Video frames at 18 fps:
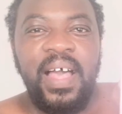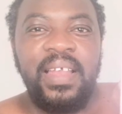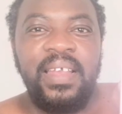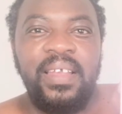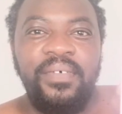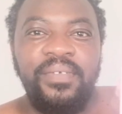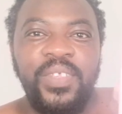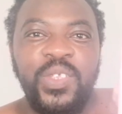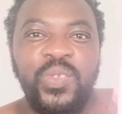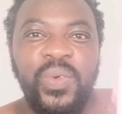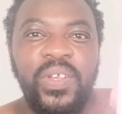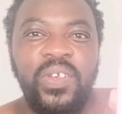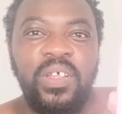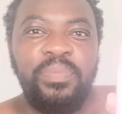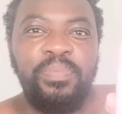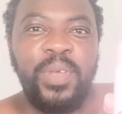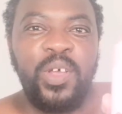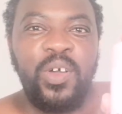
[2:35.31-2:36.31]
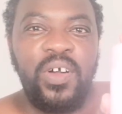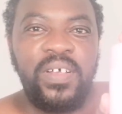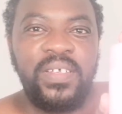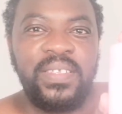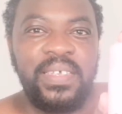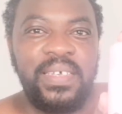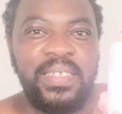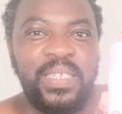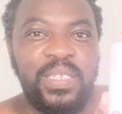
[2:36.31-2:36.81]
I love this one, not
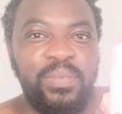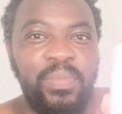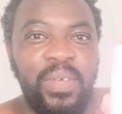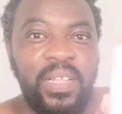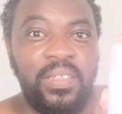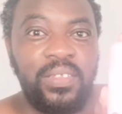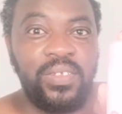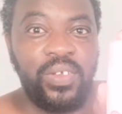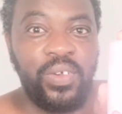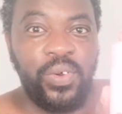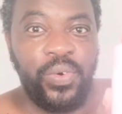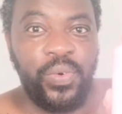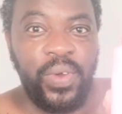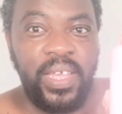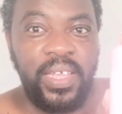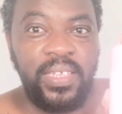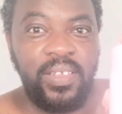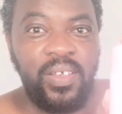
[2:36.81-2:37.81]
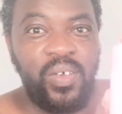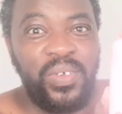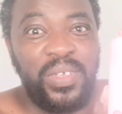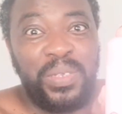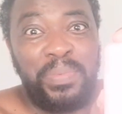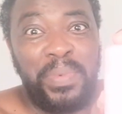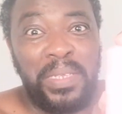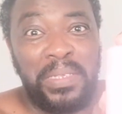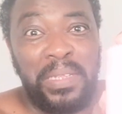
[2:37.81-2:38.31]
because it smells great or
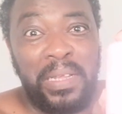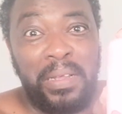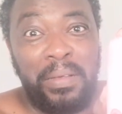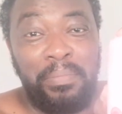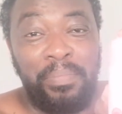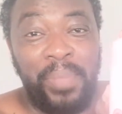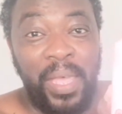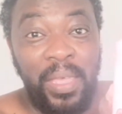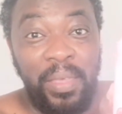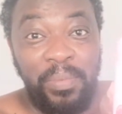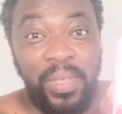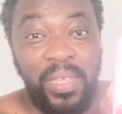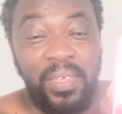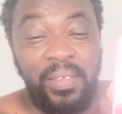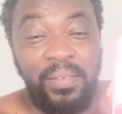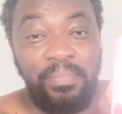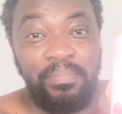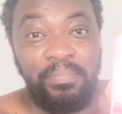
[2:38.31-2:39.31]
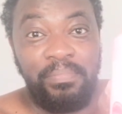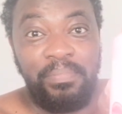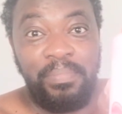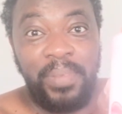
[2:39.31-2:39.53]
it smells like a baby,